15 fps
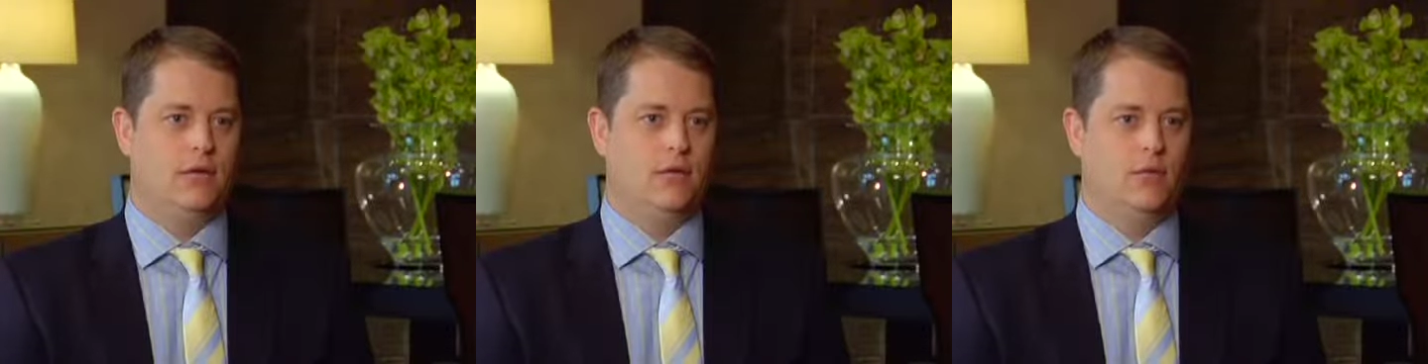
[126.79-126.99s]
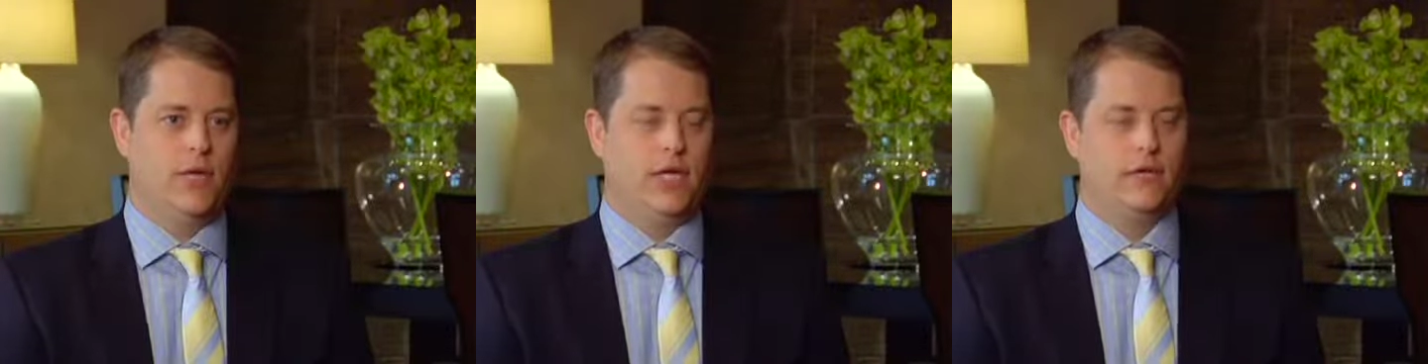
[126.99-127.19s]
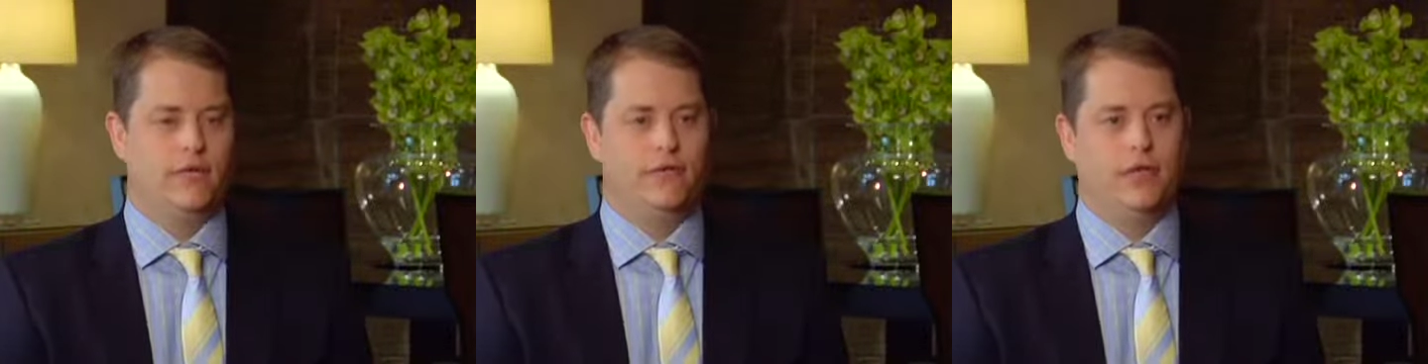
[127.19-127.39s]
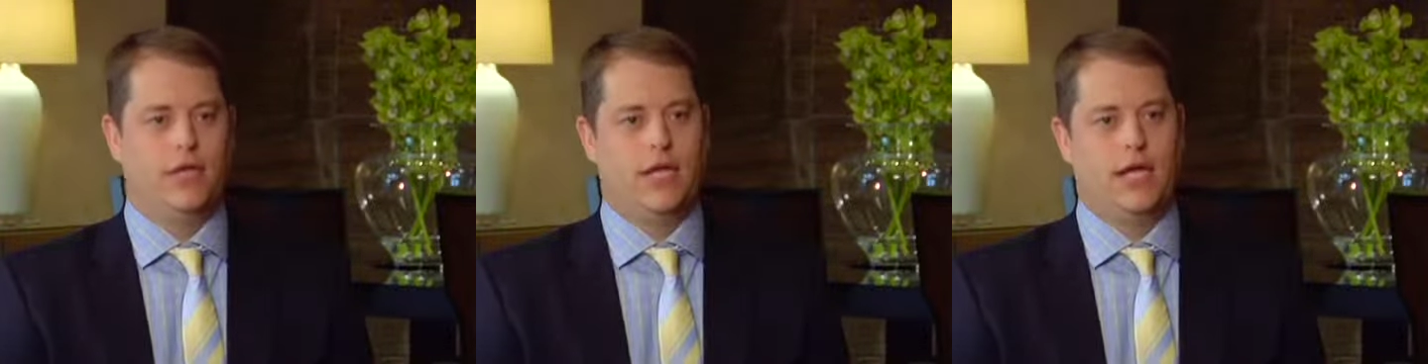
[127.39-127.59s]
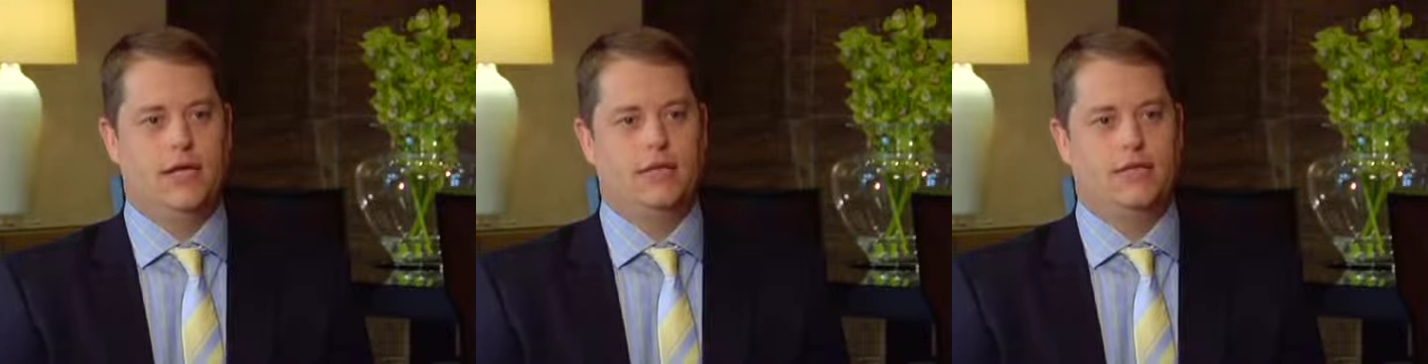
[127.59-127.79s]
we can feel
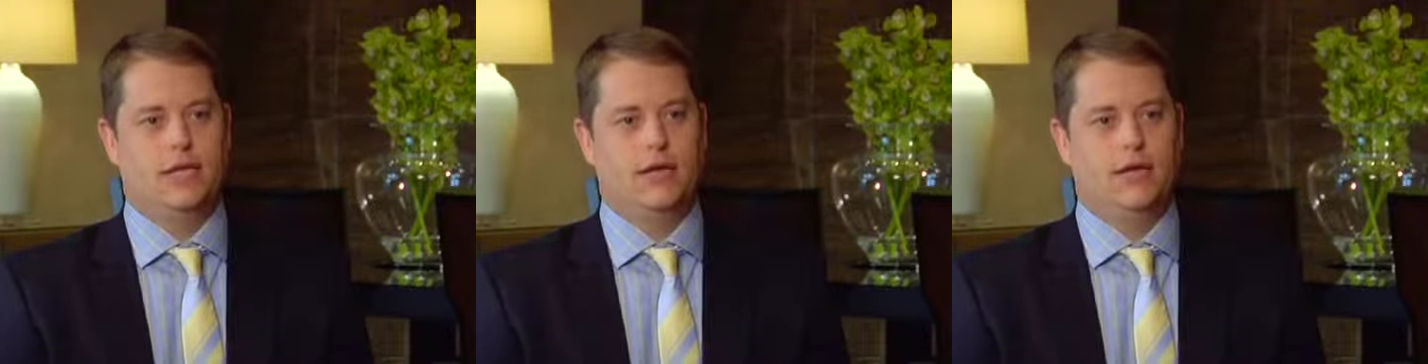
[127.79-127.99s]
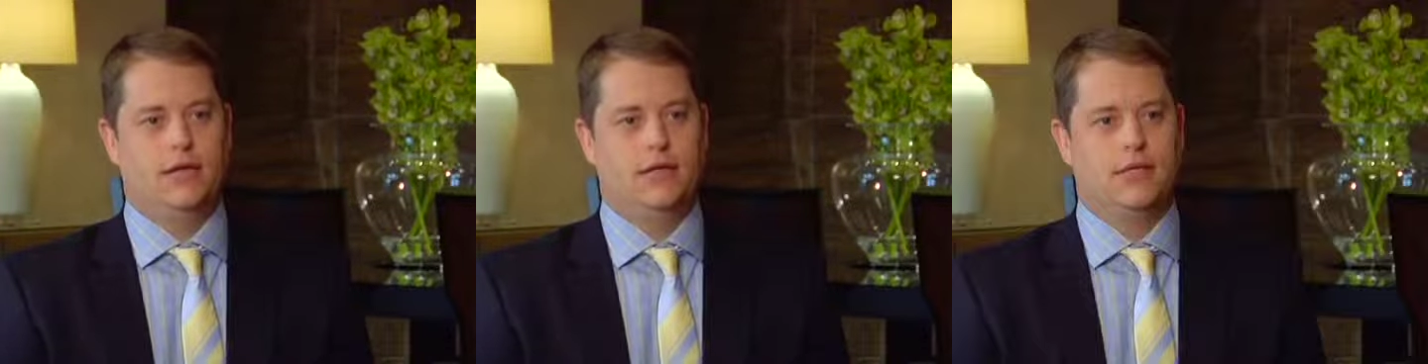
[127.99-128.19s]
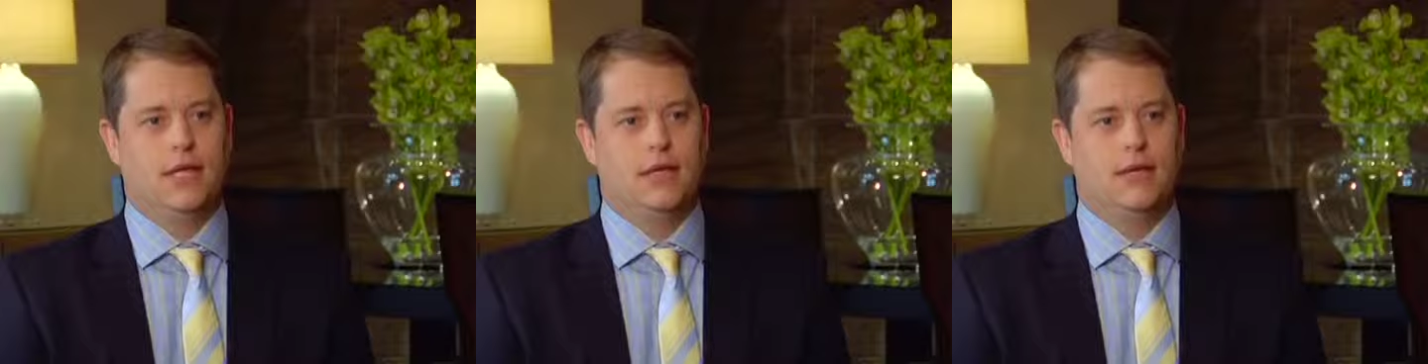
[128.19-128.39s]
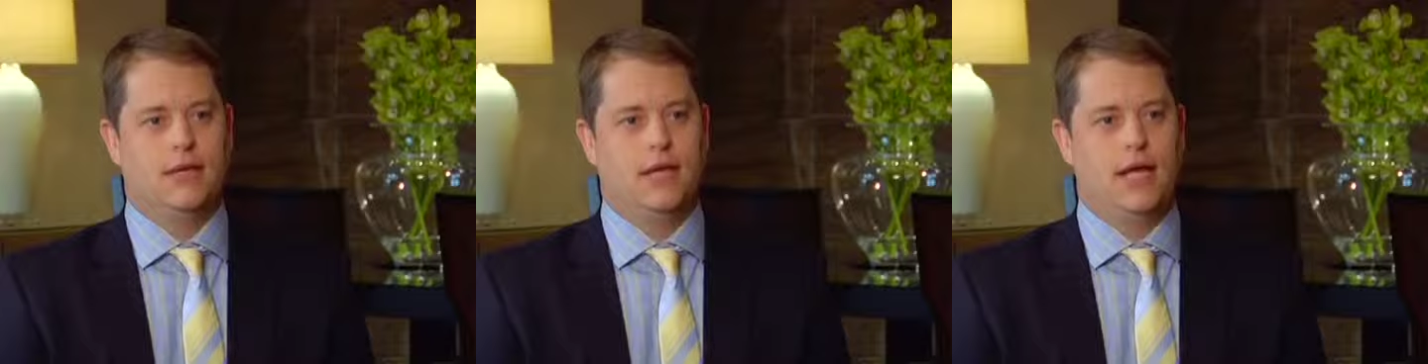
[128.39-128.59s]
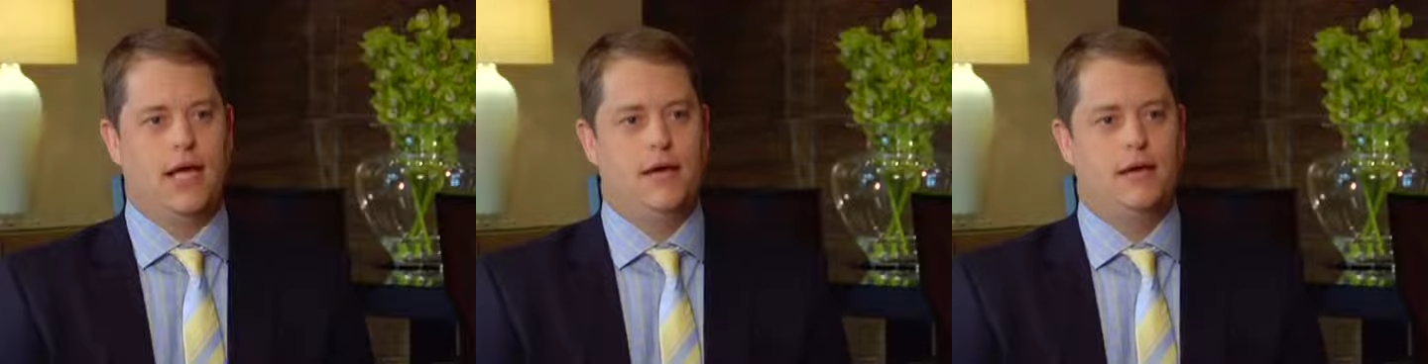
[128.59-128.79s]
the hands that heal at the end of
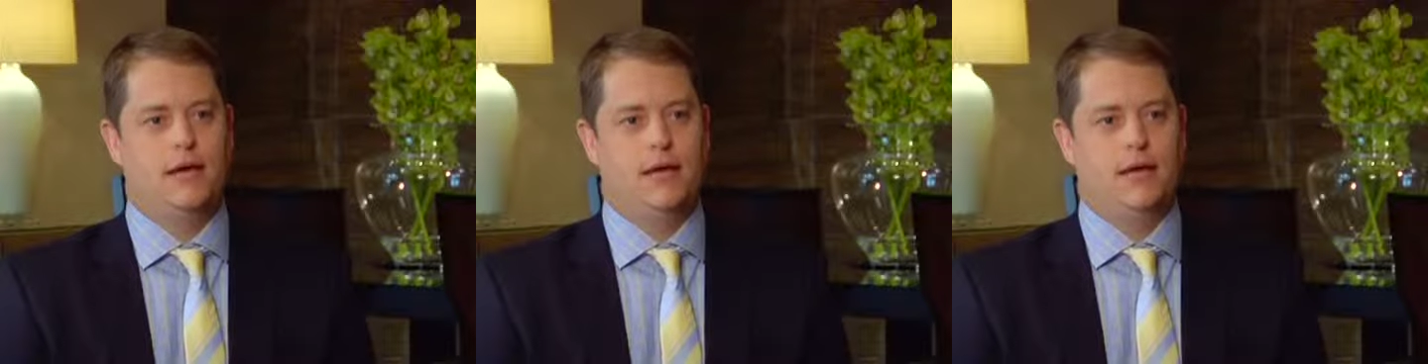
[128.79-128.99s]
the day